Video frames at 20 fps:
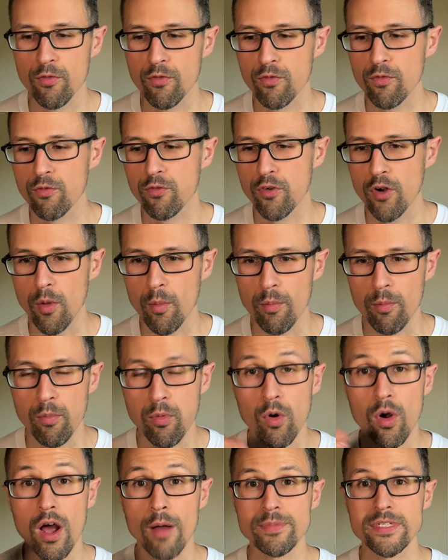from
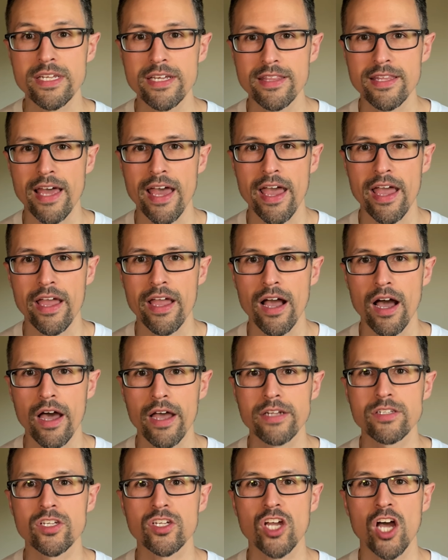prompting the
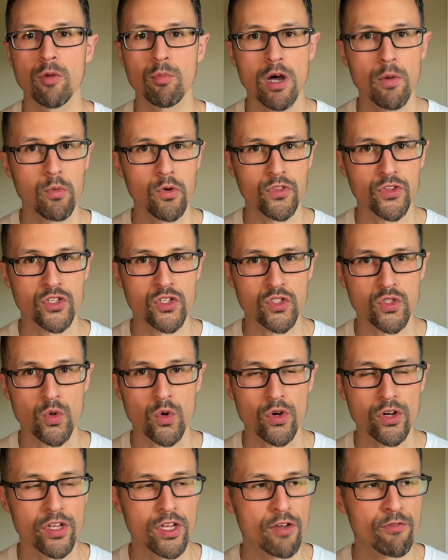AI to come up with a
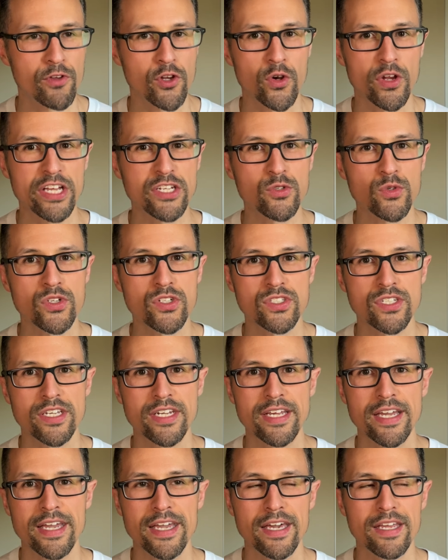story. If you're interested
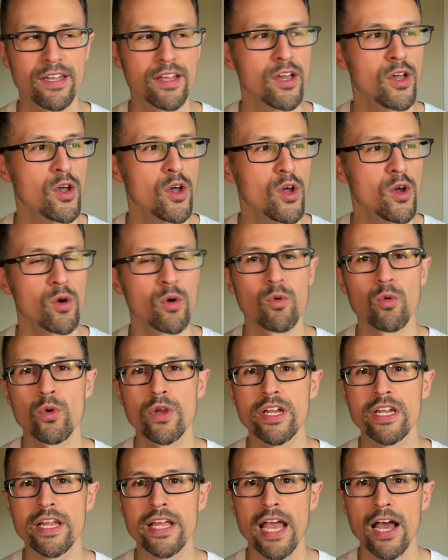in
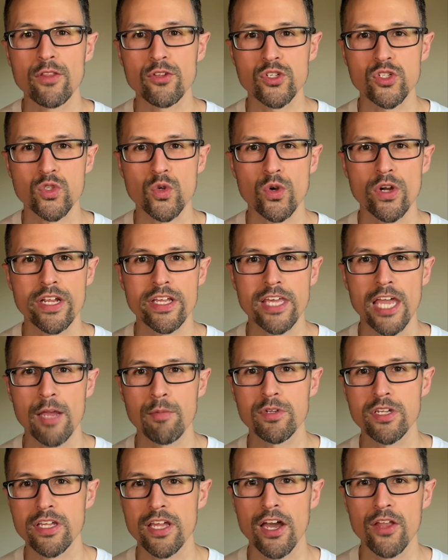reading how the story came
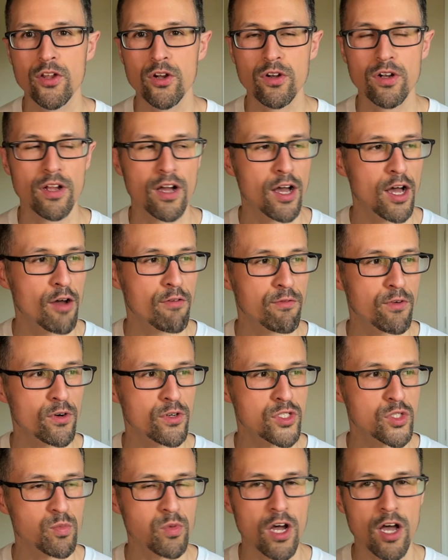together,
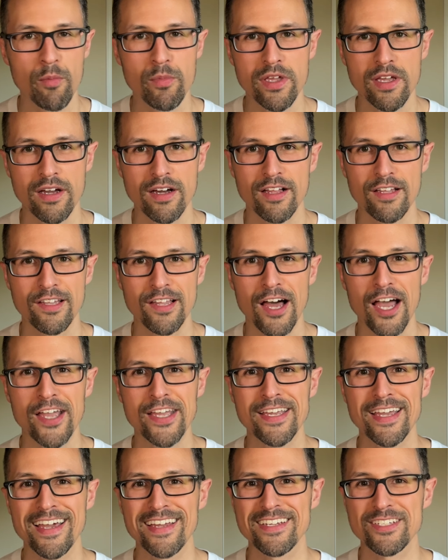first pop me a
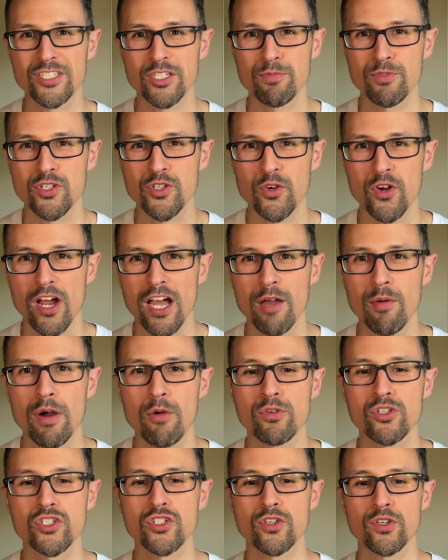like and a subscribe. I
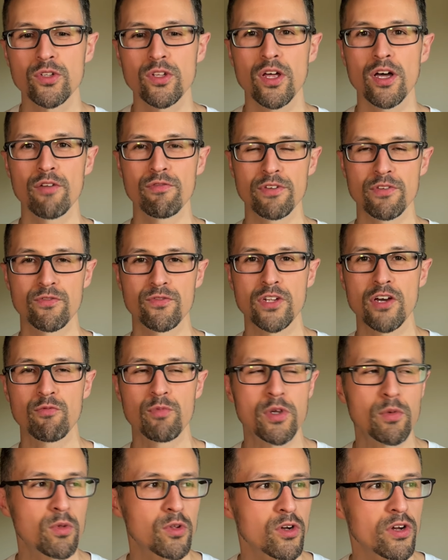would sure love, if enough
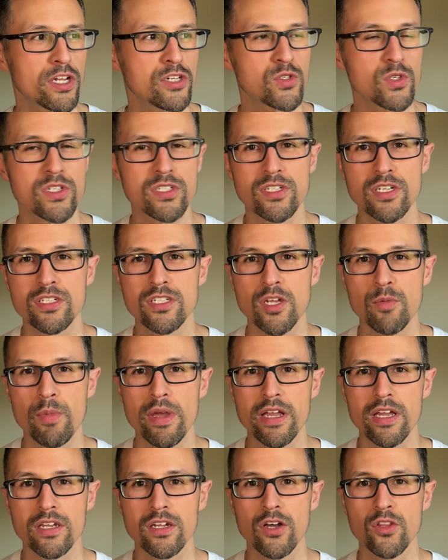people are interested, to
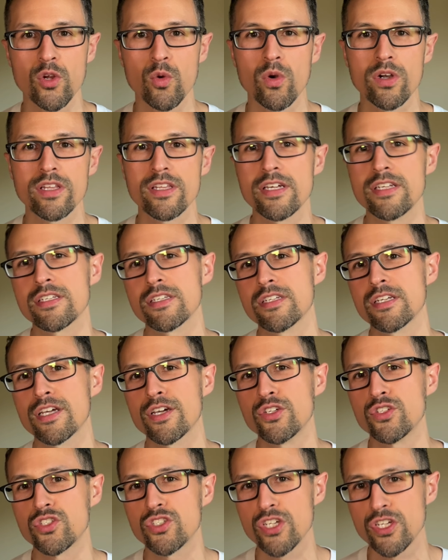make another one of these and to
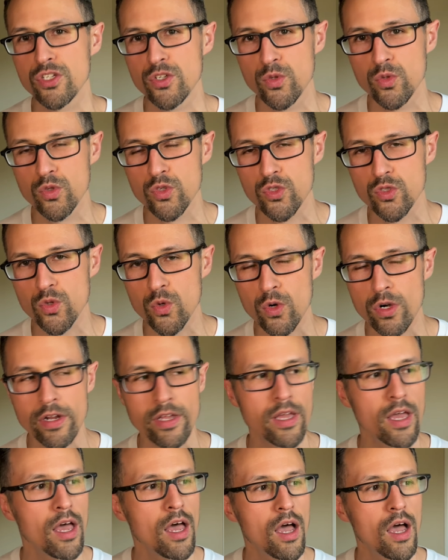continue the story.
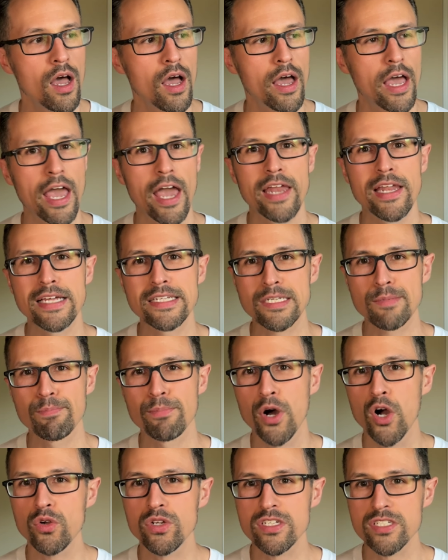And as a
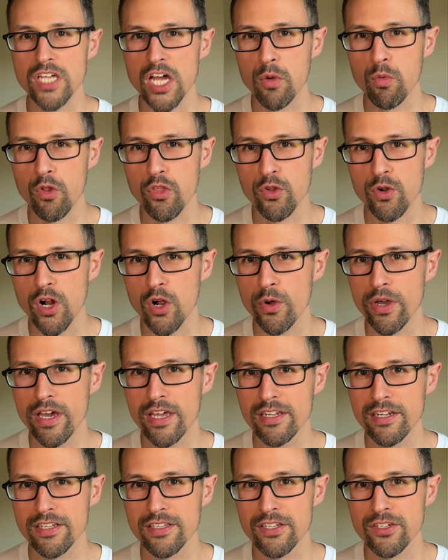bonus, I will throw
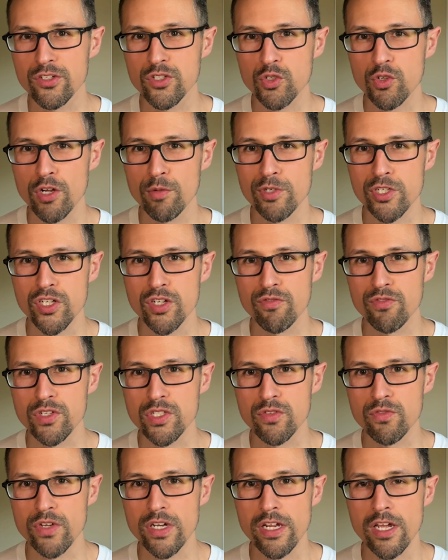in the description of
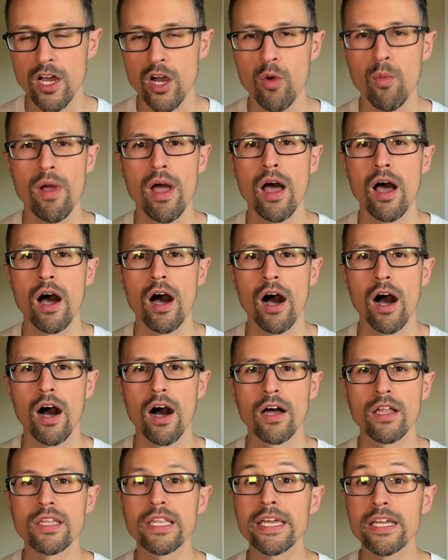this video
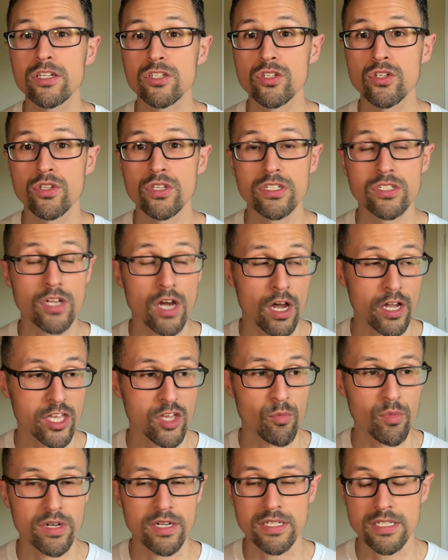a link to the
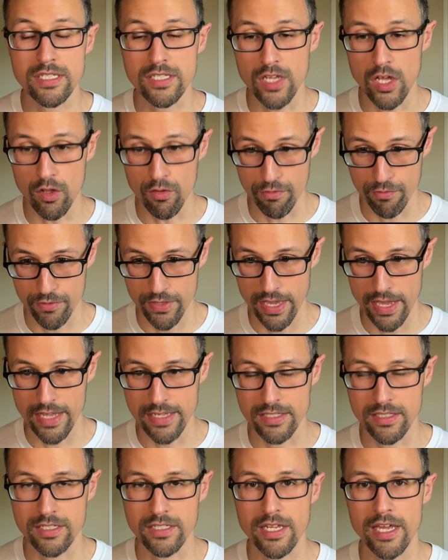document itself that
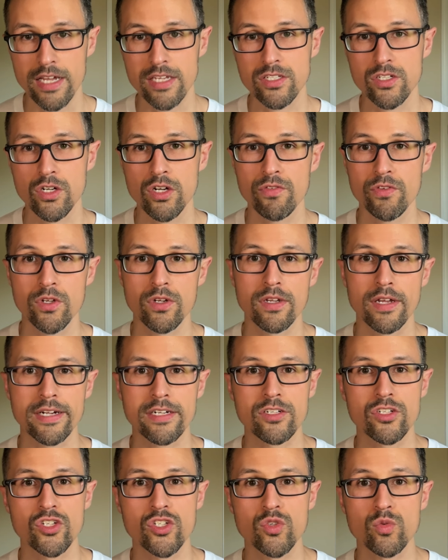has the text here if you'd like
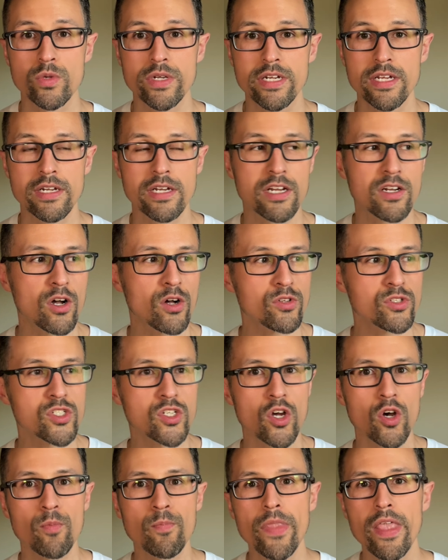to just read it. And
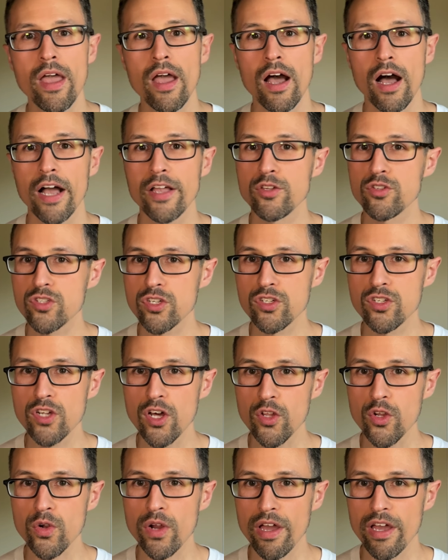also, I used
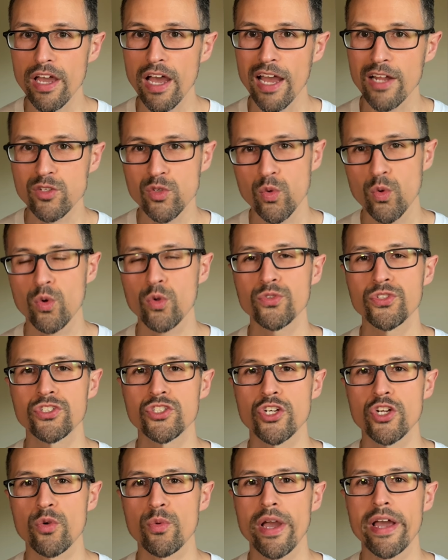another AI tool to
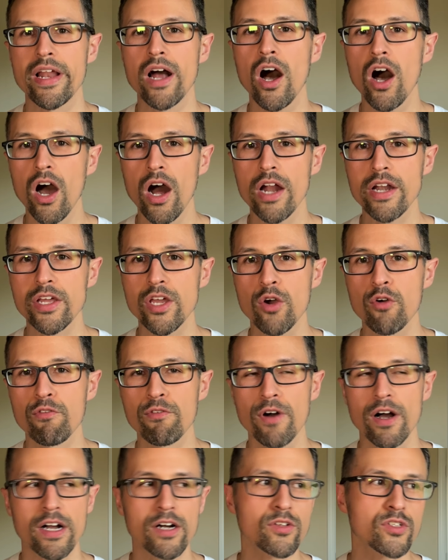generate audio
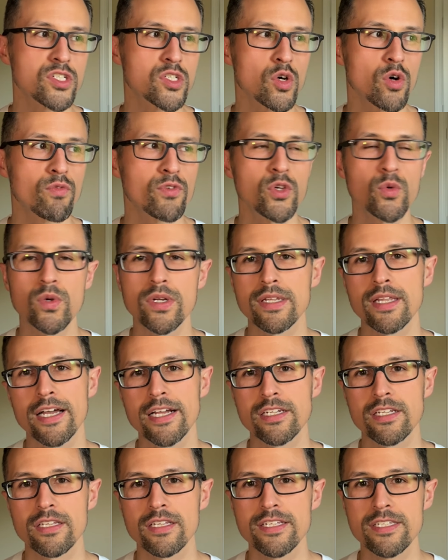files, so if you would
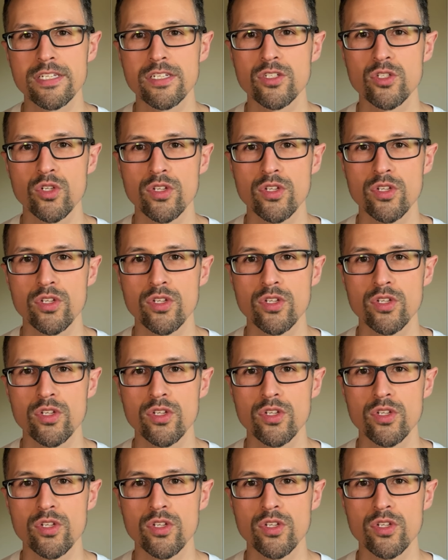like to listen to